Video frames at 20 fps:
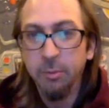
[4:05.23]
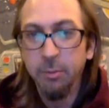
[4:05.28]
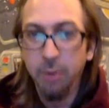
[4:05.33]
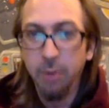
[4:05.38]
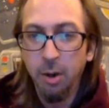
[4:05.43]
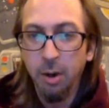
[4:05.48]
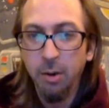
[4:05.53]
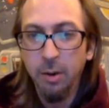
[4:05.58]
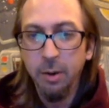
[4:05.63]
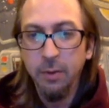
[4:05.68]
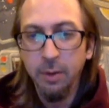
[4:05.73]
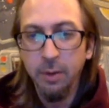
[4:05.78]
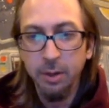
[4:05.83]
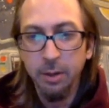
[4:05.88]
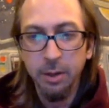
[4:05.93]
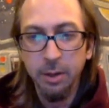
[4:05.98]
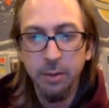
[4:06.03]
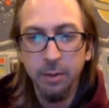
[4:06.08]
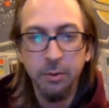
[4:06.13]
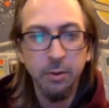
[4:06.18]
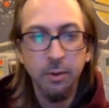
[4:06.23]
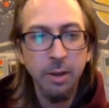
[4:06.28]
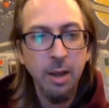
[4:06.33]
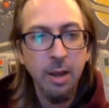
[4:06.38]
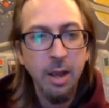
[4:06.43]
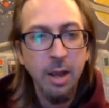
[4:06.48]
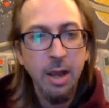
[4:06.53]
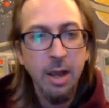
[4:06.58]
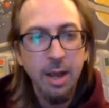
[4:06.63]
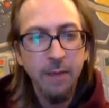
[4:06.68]
are in the list.
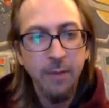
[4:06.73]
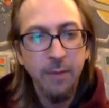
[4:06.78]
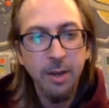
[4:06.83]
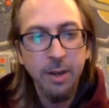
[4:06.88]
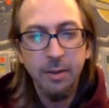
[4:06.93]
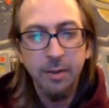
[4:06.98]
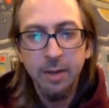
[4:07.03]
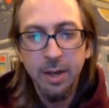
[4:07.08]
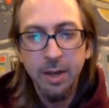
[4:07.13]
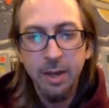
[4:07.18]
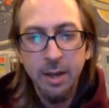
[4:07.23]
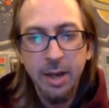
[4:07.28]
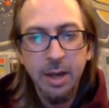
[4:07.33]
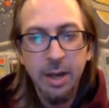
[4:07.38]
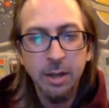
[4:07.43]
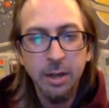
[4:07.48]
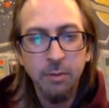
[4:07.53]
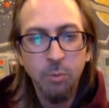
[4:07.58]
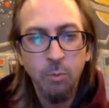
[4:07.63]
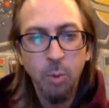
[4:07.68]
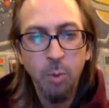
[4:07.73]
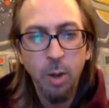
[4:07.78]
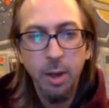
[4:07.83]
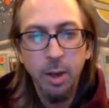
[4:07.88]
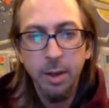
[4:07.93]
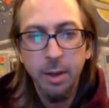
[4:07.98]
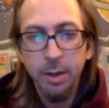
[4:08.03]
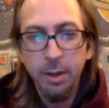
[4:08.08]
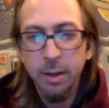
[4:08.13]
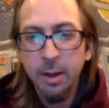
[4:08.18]
If I say
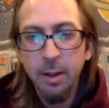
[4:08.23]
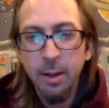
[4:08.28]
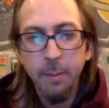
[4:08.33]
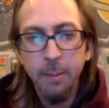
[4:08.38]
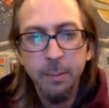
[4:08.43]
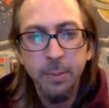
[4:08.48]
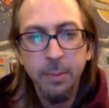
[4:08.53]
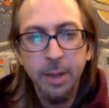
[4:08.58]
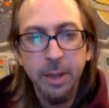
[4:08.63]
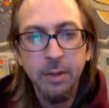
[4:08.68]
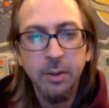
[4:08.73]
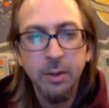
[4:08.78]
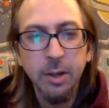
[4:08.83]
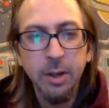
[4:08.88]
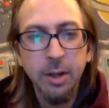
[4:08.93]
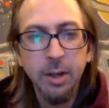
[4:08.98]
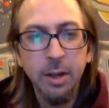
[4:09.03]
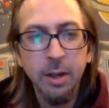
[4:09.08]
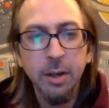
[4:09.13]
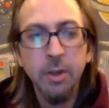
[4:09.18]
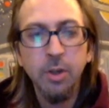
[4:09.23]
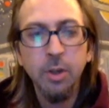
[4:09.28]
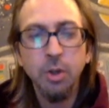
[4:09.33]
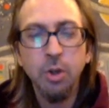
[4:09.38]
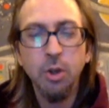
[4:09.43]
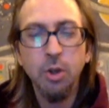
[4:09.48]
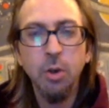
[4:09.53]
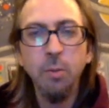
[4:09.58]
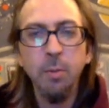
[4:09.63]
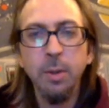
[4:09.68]
-1, that's going to
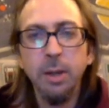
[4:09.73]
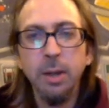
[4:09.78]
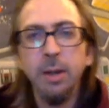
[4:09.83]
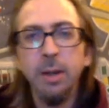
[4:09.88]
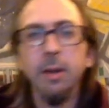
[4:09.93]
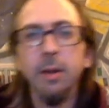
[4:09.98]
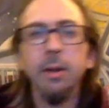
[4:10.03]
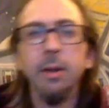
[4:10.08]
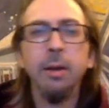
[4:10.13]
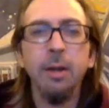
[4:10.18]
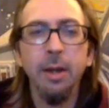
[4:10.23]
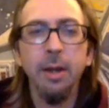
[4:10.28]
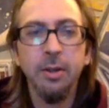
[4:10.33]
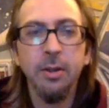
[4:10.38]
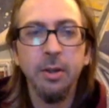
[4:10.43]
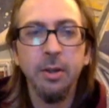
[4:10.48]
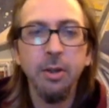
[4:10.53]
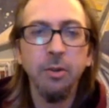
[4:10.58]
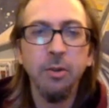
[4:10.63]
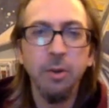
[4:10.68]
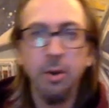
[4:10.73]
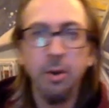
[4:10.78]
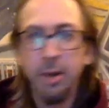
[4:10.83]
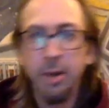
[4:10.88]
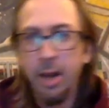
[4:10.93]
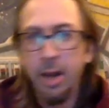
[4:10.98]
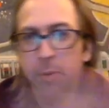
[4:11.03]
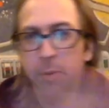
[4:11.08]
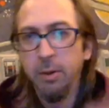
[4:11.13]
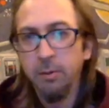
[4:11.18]
show me, it's going to start
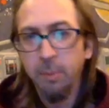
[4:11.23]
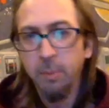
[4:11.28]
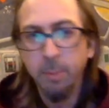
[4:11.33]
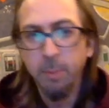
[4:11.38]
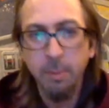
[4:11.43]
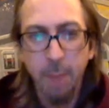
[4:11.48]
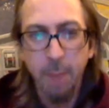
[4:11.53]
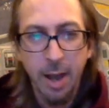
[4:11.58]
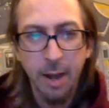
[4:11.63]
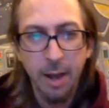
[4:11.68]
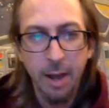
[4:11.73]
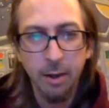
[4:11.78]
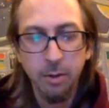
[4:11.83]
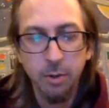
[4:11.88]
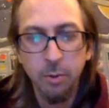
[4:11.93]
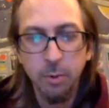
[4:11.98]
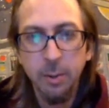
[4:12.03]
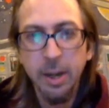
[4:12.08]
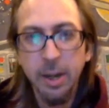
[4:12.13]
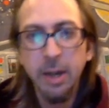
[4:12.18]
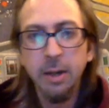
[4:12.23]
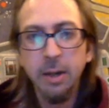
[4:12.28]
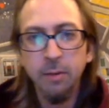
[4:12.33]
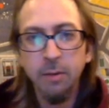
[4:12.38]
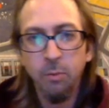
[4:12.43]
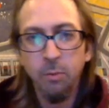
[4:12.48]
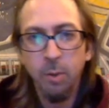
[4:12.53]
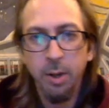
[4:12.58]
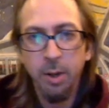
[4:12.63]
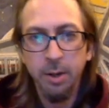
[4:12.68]
counting from the back. So
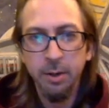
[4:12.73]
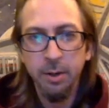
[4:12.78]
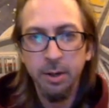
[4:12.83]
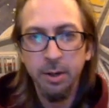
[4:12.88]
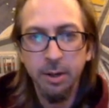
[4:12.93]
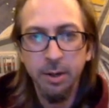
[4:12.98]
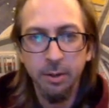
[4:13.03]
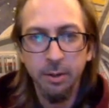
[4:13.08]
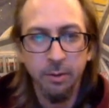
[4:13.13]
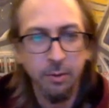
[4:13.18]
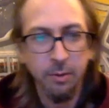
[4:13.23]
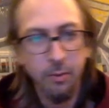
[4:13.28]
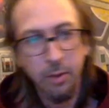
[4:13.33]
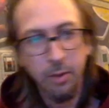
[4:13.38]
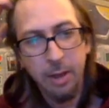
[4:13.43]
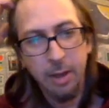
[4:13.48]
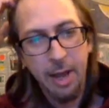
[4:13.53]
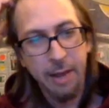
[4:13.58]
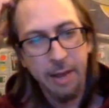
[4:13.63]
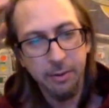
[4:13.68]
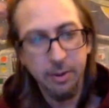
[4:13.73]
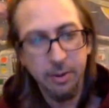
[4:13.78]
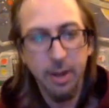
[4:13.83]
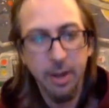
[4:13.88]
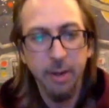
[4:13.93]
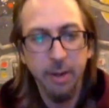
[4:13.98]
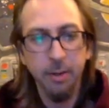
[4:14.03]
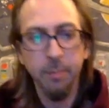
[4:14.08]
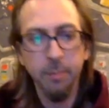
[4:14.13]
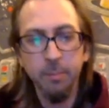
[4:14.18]
-1 is the last
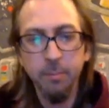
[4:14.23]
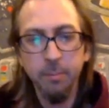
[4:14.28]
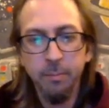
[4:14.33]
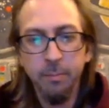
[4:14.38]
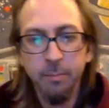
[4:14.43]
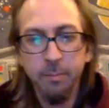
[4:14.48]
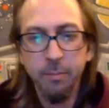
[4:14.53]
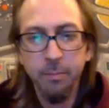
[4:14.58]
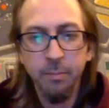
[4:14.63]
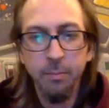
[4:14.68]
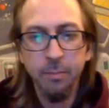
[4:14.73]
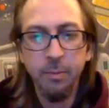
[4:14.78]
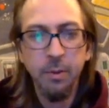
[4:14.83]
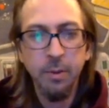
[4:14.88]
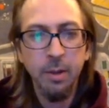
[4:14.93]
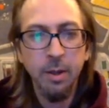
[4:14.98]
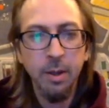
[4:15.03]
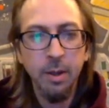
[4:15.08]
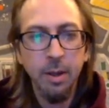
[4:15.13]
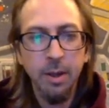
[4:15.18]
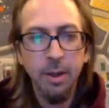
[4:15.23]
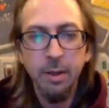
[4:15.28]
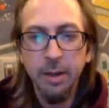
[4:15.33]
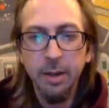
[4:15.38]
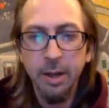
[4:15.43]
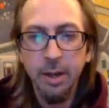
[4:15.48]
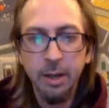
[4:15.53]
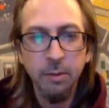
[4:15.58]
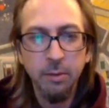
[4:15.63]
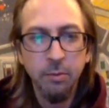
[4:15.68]
item,
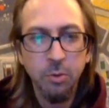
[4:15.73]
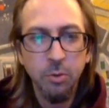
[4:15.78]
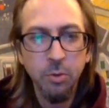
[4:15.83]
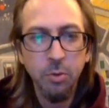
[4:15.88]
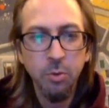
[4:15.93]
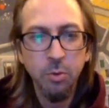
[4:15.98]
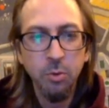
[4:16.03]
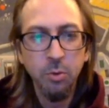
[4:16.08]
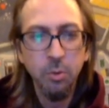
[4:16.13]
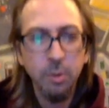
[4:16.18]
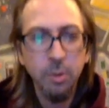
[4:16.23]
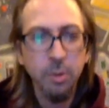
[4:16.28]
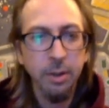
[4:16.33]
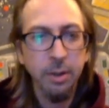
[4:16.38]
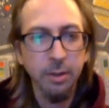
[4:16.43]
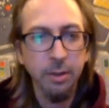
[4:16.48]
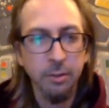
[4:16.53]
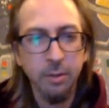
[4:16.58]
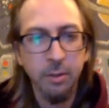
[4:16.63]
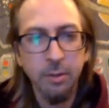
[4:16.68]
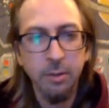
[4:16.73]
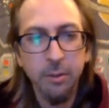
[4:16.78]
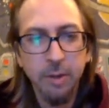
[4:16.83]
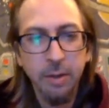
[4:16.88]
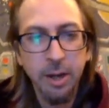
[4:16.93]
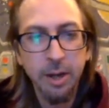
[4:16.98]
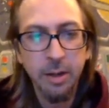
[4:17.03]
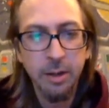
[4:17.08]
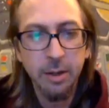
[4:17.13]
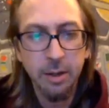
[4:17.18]
-2 is the
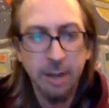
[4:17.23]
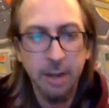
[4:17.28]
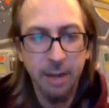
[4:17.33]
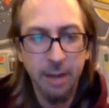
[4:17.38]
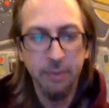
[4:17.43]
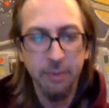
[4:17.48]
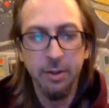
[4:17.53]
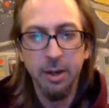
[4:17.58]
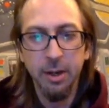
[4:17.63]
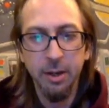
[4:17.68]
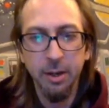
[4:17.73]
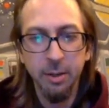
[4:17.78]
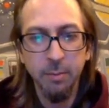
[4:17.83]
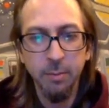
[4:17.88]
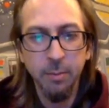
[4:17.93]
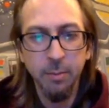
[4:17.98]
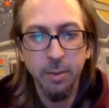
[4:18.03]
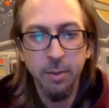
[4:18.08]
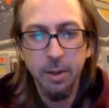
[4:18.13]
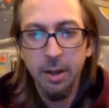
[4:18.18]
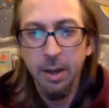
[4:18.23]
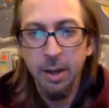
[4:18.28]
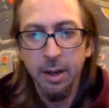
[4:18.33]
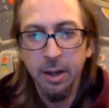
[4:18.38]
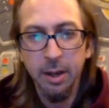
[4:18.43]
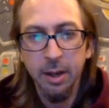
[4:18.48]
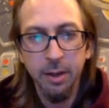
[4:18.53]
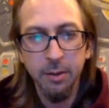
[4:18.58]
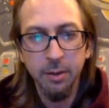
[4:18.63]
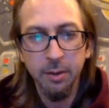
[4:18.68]
second to last item,
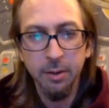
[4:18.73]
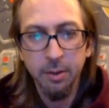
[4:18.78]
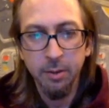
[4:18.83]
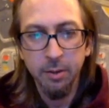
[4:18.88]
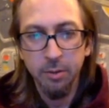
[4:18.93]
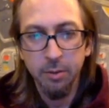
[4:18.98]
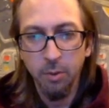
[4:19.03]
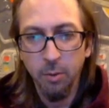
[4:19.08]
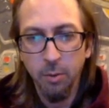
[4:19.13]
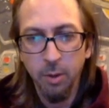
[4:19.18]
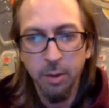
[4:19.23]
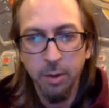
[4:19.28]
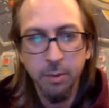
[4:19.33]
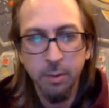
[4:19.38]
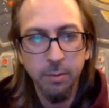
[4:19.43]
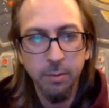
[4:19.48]
and so on,